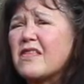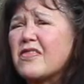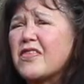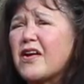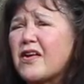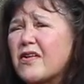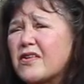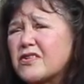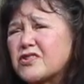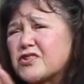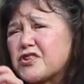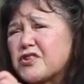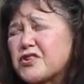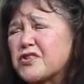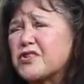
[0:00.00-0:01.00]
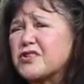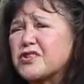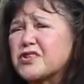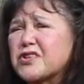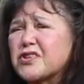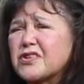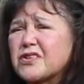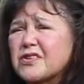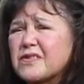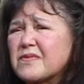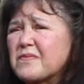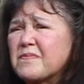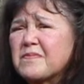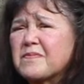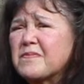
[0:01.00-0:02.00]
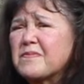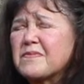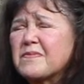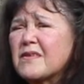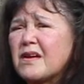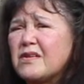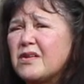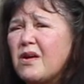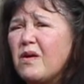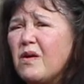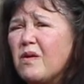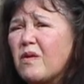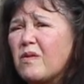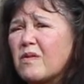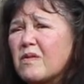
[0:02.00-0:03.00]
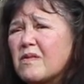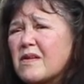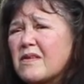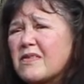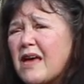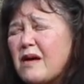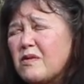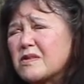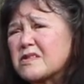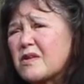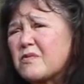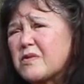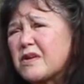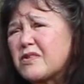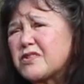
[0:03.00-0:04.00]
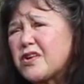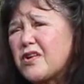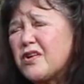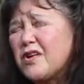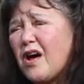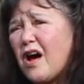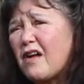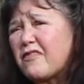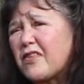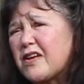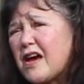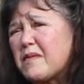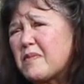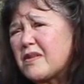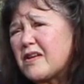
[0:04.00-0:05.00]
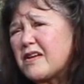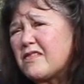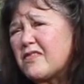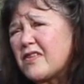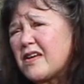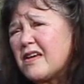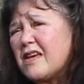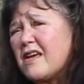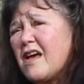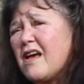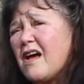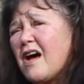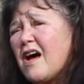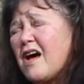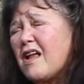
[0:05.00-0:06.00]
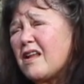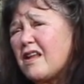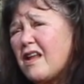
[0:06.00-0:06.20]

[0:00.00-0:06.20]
their church? No, that was a real turnoff. And I believe a